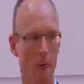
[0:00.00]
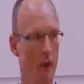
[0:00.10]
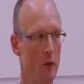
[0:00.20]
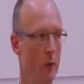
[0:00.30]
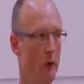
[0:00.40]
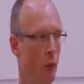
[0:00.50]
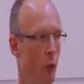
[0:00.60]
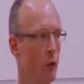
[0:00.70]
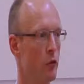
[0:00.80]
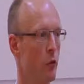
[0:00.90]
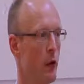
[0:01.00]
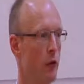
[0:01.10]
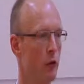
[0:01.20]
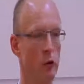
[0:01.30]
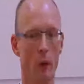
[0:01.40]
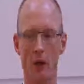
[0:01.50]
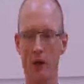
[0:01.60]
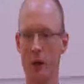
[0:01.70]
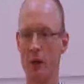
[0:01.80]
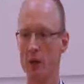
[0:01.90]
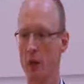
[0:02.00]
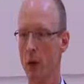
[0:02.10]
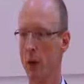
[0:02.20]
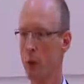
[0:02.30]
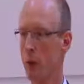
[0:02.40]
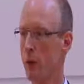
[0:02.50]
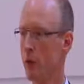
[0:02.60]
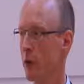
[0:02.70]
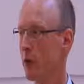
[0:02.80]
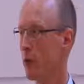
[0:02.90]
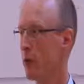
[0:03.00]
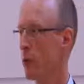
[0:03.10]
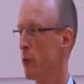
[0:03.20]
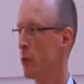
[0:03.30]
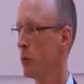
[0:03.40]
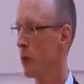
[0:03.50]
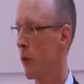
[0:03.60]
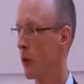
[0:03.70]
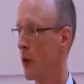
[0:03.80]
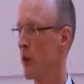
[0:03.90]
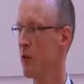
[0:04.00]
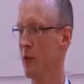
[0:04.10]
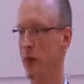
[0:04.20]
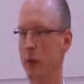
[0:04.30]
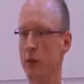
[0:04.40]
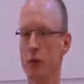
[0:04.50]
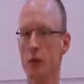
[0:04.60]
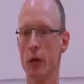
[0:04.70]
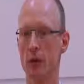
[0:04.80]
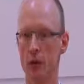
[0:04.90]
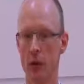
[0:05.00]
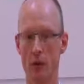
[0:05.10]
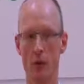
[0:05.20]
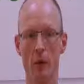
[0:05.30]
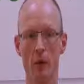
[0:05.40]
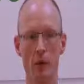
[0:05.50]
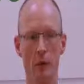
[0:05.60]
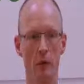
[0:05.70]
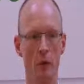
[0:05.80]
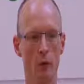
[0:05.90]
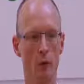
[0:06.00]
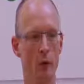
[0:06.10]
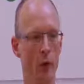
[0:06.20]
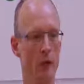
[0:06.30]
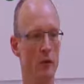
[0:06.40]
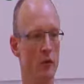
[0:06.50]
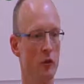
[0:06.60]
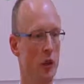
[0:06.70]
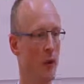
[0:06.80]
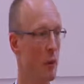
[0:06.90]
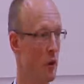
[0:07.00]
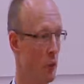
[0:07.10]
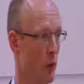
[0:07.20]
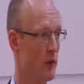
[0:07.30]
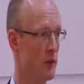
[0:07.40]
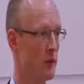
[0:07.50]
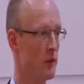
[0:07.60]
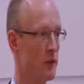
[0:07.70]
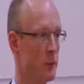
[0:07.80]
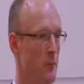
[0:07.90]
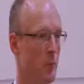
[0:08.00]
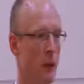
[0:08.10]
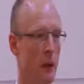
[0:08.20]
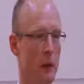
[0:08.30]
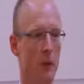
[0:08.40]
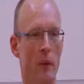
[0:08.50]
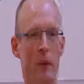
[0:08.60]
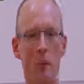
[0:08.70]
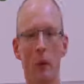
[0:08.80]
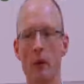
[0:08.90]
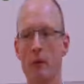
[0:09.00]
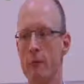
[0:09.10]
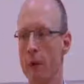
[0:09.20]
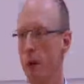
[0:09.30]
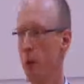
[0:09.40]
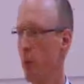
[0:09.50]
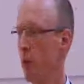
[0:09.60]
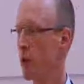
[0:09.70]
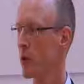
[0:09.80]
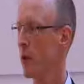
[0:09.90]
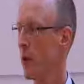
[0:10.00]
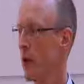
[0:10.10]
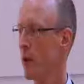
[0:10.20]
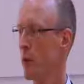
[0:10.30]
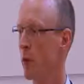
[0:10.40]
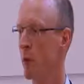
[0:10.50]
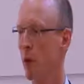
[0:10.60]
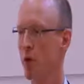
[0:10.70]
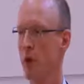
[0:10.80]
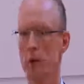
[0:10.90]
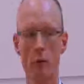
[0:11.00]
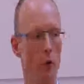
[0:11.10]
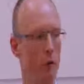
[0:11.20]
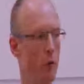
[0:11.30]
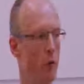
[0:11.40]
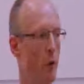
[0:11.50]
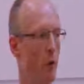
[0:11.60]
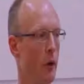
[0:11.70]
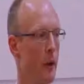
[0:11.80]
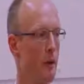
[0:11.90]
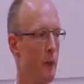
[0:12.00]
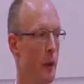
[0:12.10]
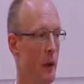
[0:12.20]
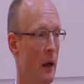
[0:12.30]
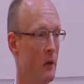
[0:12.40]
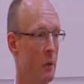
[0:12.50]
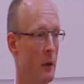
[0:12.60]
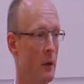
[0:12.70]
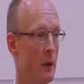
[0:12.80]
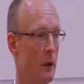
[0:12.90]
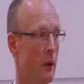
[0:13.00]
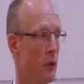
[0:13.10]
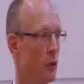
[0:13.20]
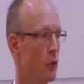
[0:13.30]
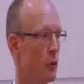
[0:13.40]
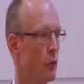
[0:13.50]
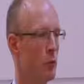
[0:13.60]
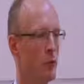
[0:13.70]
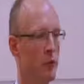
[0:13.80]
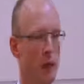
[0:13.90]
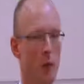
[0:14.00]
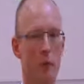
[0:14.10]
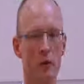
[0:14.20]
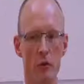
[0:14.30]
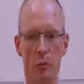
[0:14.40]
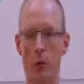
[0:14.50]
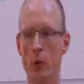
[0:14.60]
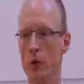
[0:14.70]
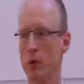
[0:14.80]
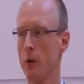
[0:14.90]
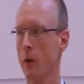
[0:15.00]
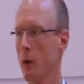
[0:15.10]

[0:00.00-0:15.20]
have been working together to exchange their experiences, to organize events, to get together and collect and share their best practices. But a very important layer of the project, or of the program, has been to develop and support